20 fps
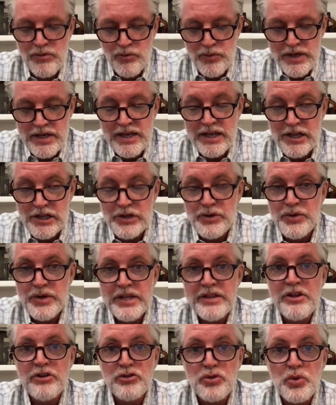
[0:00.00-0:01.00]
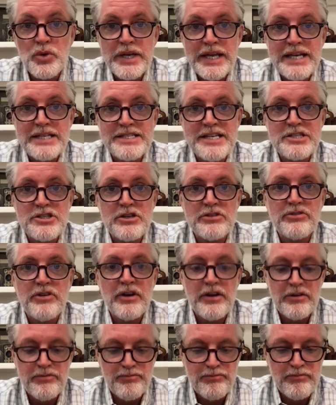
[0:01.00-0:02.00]
we include in the toolkits, as
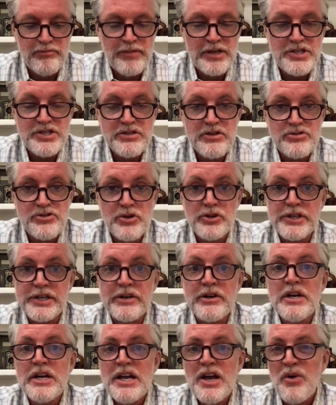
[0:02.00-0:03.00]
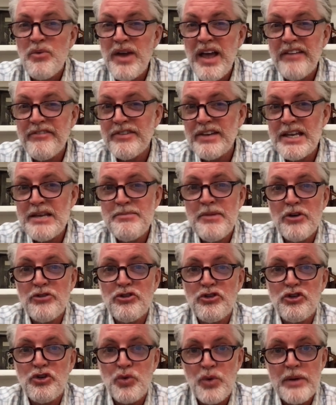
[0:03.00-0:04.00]
I mentioned those earlier, we have email
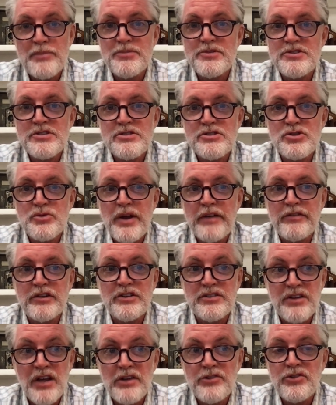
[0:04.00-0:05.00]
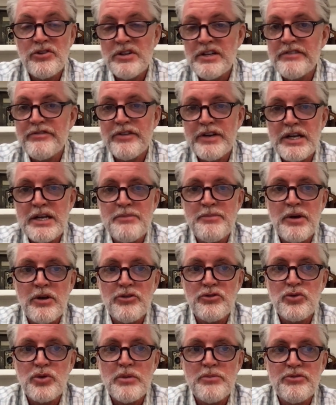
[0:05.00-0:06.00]
scripts. So we have a dozen different
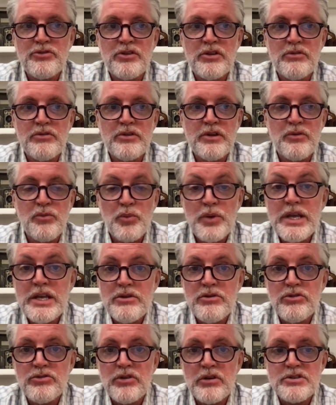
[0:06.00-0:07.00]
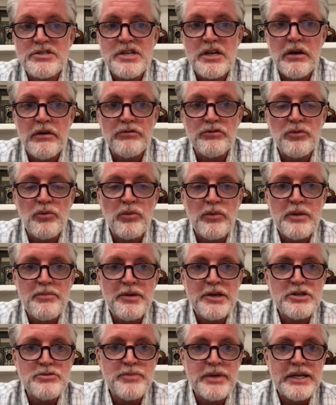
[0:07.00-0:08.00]
email scripts that we use ourselves when we
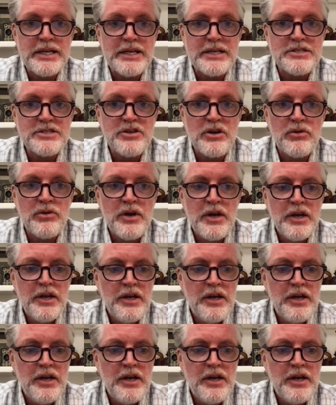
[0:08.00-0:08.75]
pitch media. So